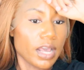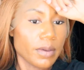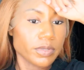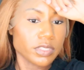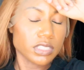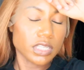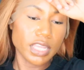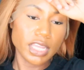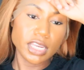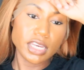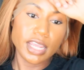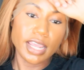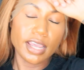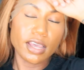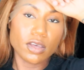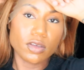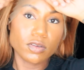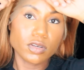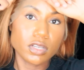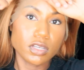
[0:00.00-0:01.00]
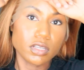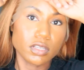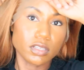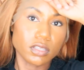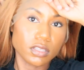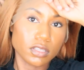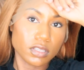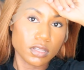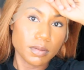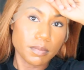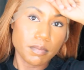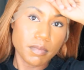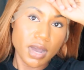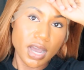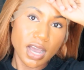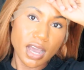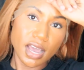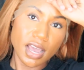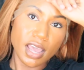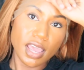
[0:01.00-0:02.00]
I was laying down
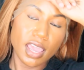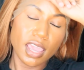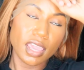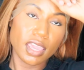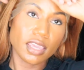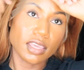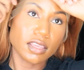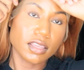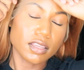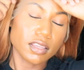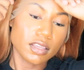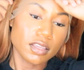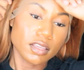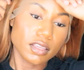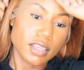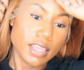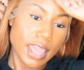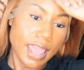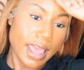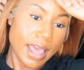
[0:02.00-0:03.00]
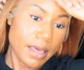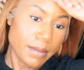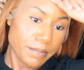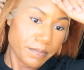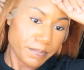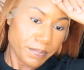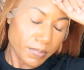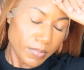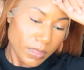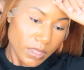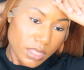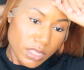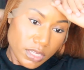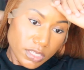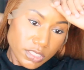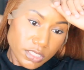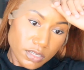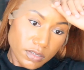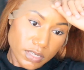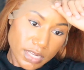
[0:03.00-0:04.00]
my cap,
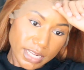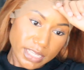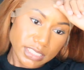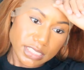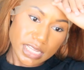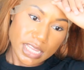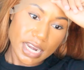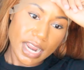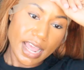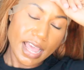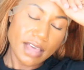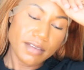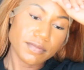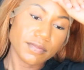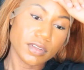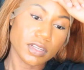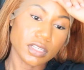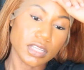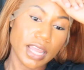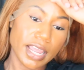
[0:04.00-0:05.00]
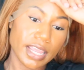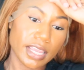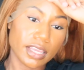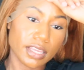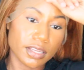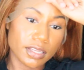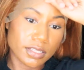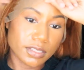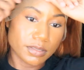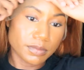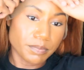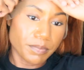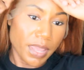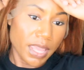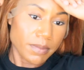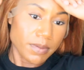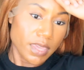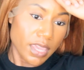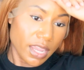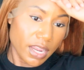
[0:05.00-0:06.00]
so like I said, I have like
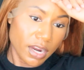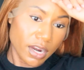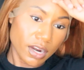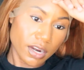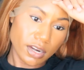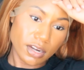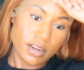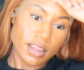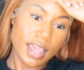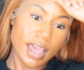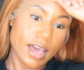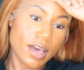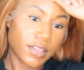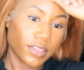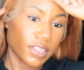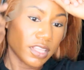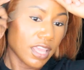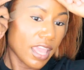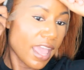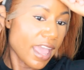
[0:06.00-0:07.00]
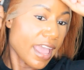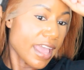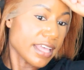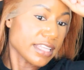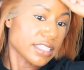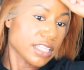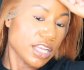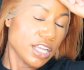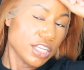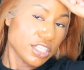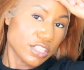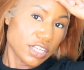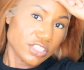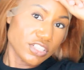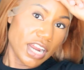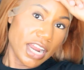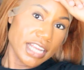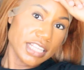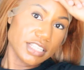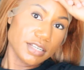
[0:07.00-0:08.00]
baby hair out the ass. So I
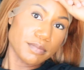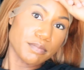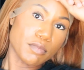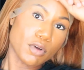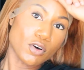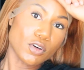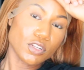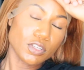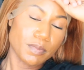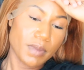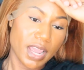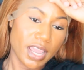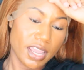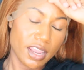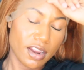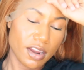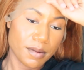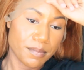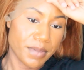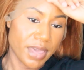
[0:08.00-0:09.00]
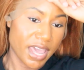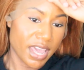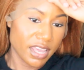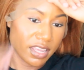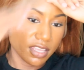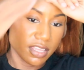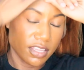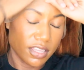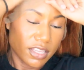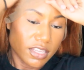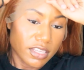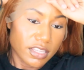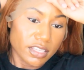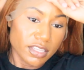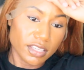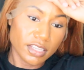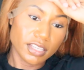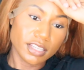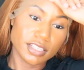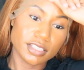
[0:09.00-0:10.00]
tried to mold my hair back
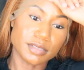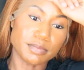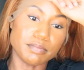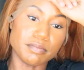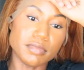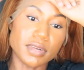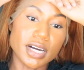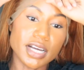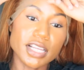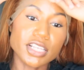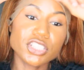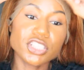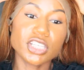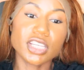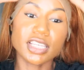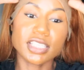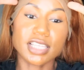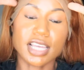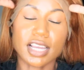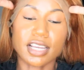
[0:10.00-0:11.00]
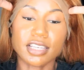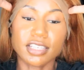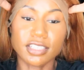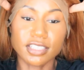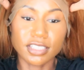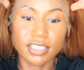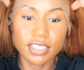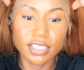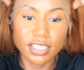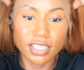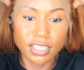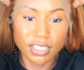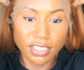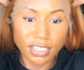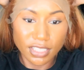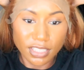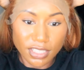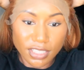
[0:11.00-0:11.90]
as much as I could,